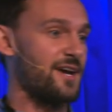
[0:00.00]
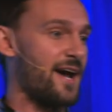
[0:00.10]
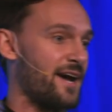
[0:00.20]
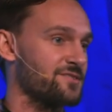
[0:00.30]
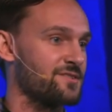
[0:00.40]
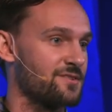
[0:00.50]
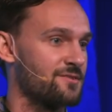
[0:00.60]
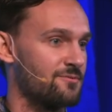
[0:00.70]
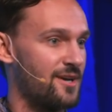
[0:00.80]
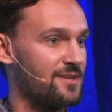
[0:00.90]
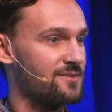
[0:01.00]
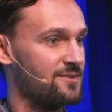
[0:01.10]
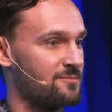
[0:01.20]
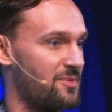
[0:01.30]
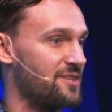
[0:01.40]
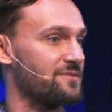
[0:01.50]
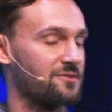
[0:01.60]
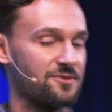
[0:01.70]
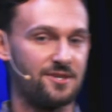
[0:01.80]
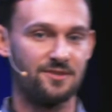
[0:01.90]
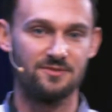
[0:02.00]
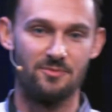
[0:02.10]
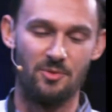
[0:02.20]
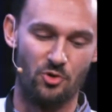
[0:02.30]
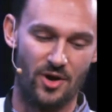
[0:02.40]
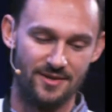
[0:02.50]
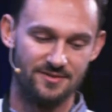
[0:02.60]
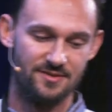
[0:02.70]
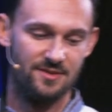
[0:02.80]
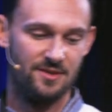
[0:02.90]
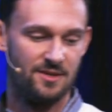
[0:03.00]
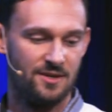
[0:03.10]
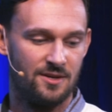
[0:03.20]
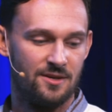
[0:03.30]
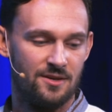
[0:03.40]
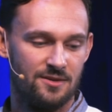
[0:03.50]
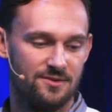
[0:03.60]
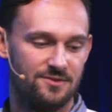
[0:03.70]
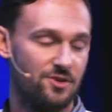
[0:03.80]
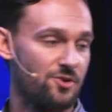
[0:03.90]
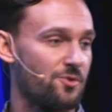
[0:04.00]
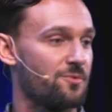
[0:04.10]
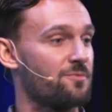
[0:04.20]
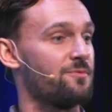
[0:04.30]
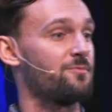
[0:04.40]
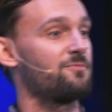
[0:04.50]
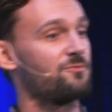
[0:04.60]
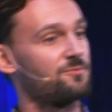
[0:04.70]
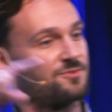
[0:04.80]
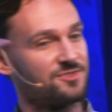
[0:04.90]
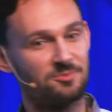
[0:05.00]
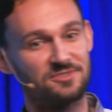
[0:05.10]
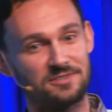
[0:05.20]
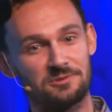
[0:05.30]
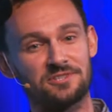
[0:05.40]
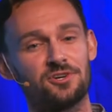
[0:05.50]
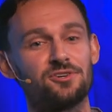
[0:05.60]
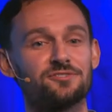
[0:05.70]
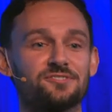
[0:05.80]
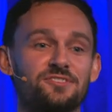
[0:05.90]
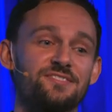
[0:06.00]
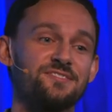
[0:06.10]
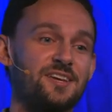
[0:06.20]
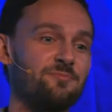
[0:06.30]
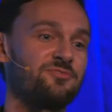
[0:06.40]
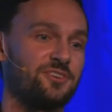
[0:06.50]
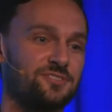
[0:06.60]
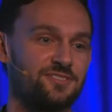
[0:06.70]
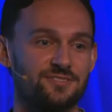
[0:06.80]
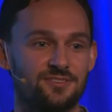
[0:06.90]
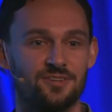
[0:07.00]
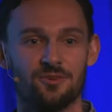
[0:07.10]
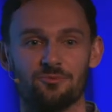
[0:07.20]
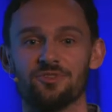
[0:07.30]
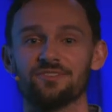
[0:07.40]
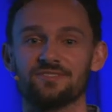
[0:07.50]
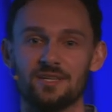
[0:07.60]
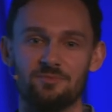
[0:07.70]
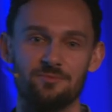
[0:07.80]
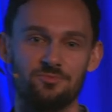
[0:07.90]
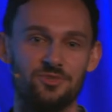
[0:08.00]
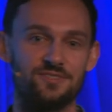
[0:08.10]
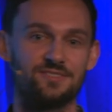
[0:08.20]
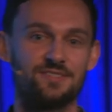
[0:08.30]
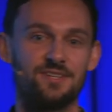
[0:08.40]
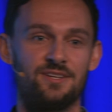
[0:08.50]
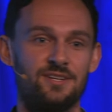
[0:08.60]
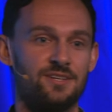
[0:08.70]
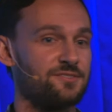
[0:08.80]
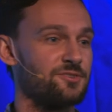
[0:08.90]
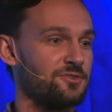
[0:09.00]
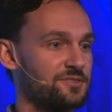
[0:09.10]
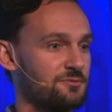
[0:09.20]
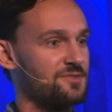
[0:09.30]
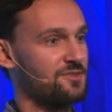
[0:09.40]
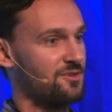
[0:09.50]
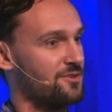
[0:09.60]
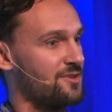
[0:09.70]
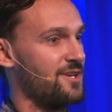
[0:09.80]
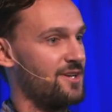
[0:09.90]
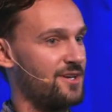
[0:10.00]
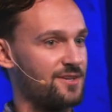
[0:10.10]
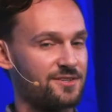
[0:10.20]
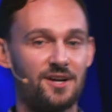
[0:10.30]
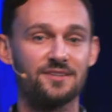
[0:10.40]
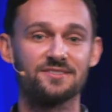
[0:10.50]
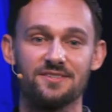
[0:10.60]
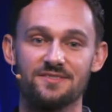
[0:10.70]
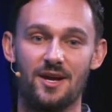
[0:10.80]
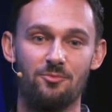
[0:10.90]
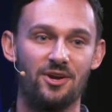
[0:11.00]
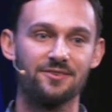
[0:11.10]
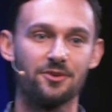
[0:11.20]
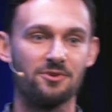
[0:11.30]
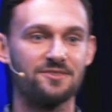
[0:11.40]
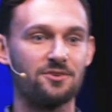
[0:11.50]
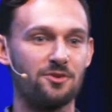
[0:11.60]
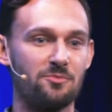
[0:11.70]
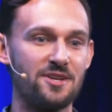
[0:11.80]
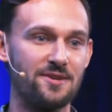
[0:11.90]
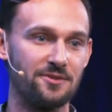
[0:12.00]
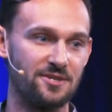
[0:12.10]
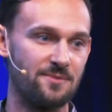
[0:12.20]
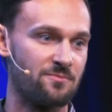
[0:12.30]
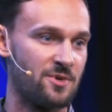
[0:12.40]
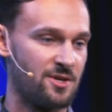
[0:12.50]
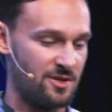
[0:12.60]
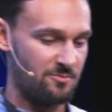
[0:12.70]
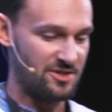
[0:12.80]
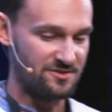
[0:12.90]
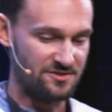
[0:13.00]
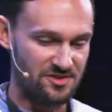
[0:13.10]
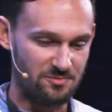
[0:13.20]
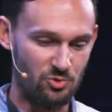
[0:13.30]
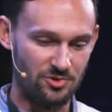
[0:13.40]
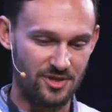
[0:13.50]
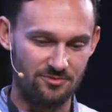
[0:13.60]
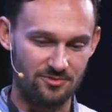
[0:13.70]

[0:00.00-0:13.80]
cached, right? Basically, it's memoized. So subsequent calls to the same function with the same inputs is going to return in constant time, right? It's going to return immediately because it's just pulling it